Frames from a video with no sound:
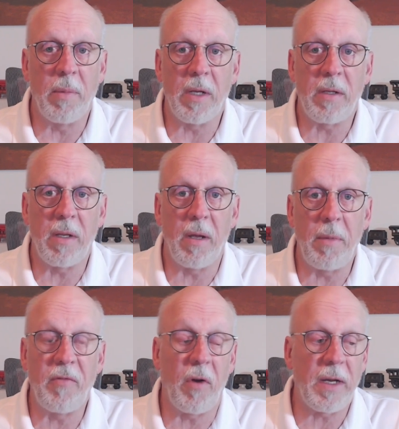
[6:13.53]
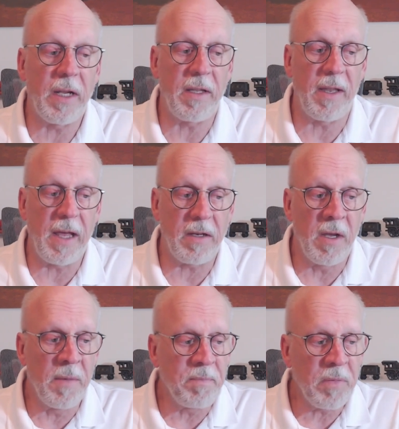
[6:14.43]
But before I get to that,
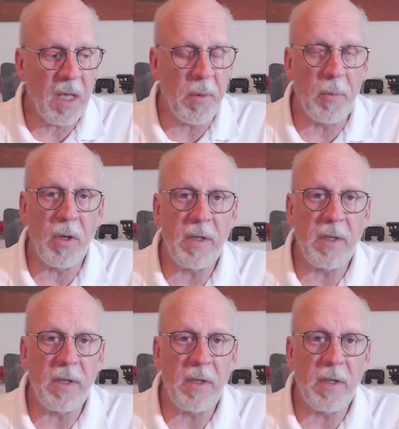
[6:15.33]
a couple more